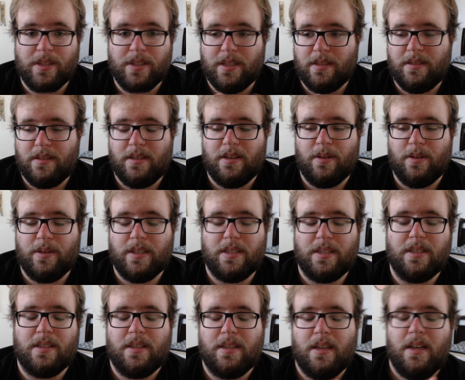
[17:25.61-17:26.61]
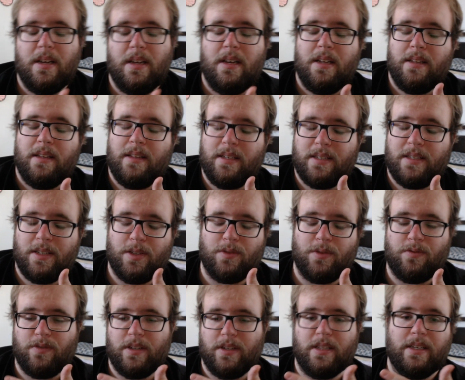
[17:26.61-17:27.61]
This is, you know, this
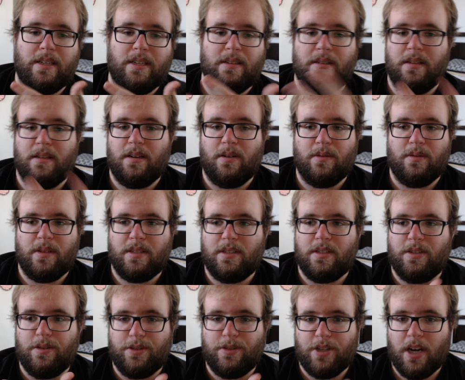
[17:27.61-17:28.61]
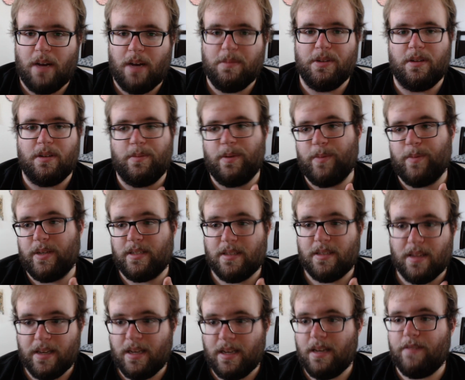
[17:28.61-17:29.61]
is really, you know, this is your job. You're going to be my
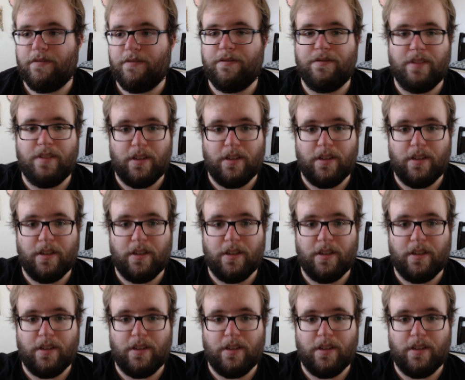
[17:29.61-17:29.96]
slave.